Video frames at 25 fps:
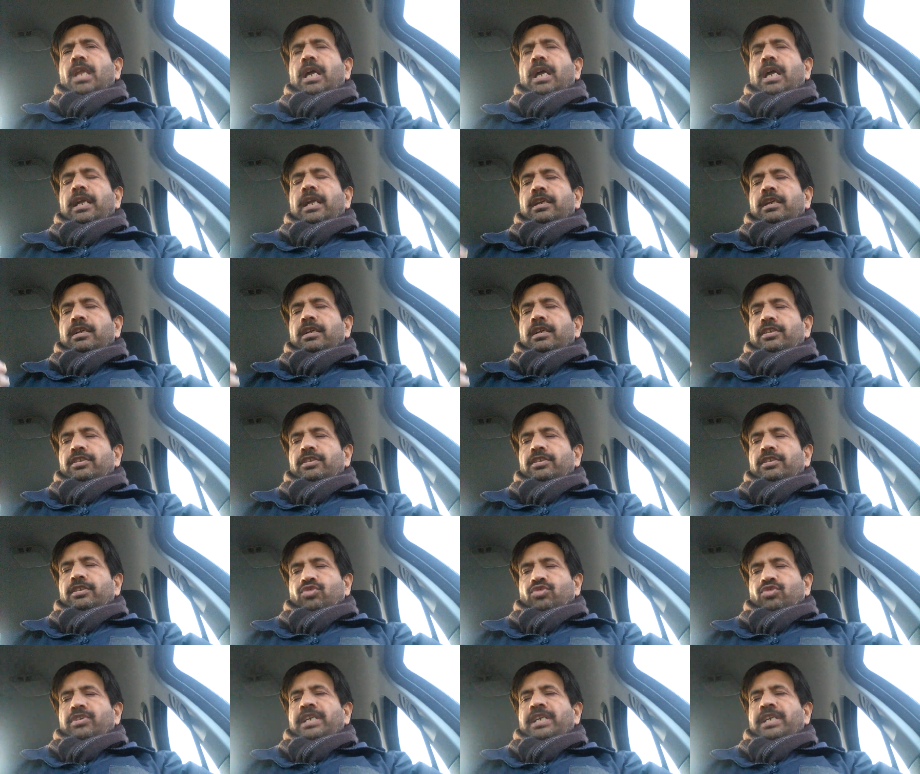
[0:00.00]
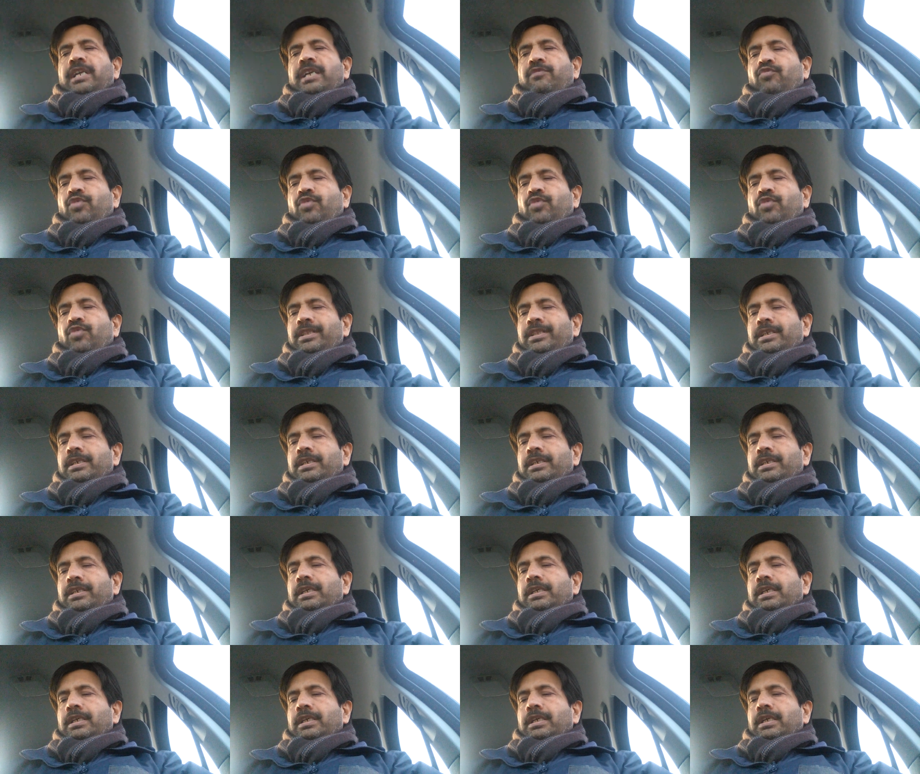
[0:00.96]
and uh, just to identify the
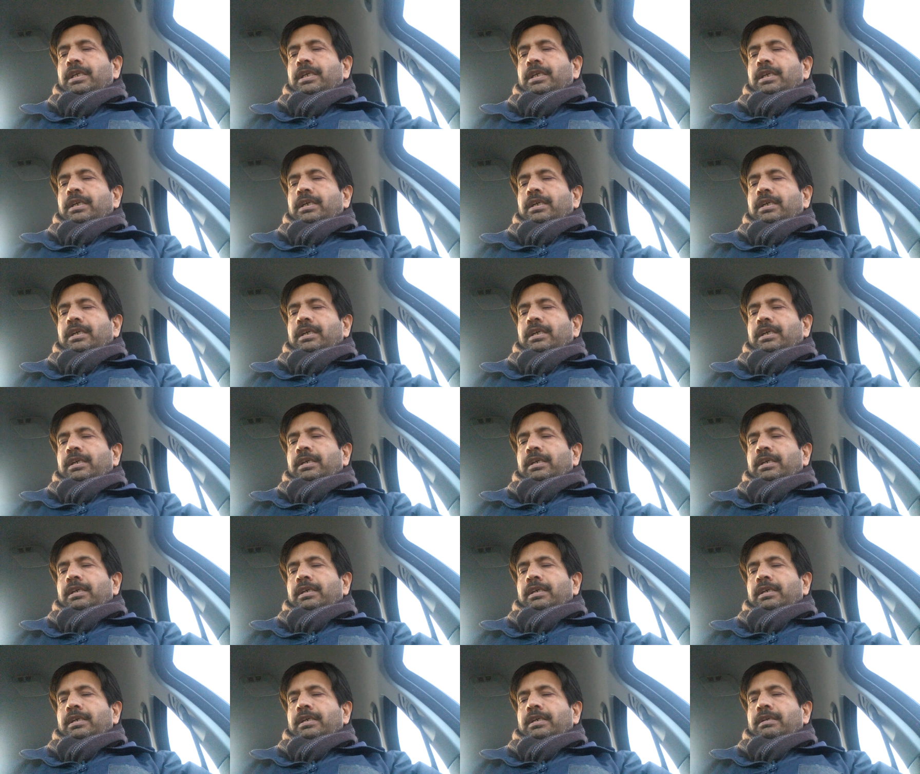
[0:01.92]
uh,